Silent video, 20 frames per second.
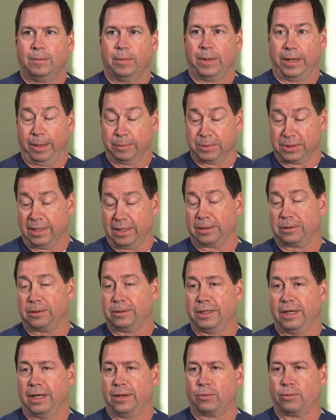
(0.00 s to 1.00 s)
My name is
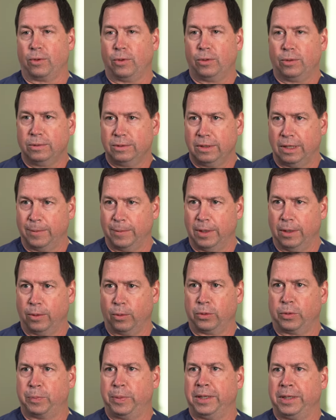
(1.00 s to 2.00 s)
Dr. Don Rohl. I'm an
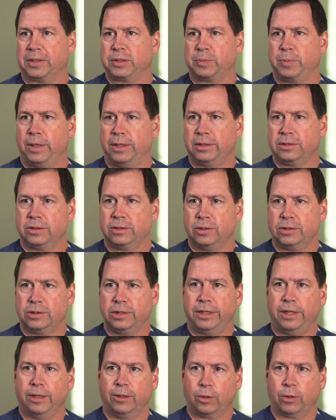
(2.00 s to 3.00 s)
orthopedic spine
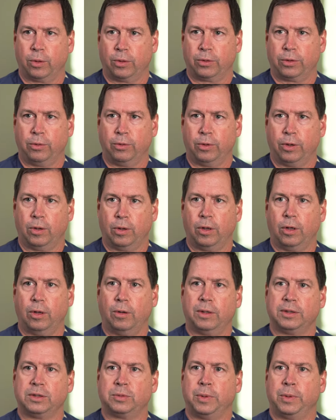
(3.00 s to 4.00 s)
surgeon here at
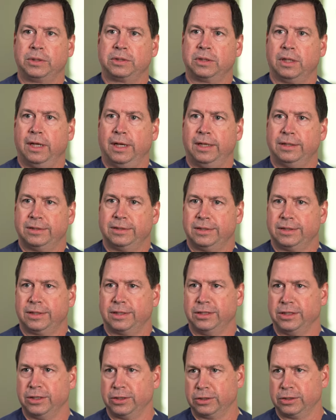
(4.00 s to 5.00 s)
OrthoNeuro. I specialize in
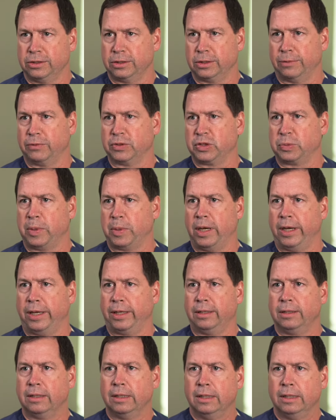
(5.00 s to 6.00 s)
conditions of the spine.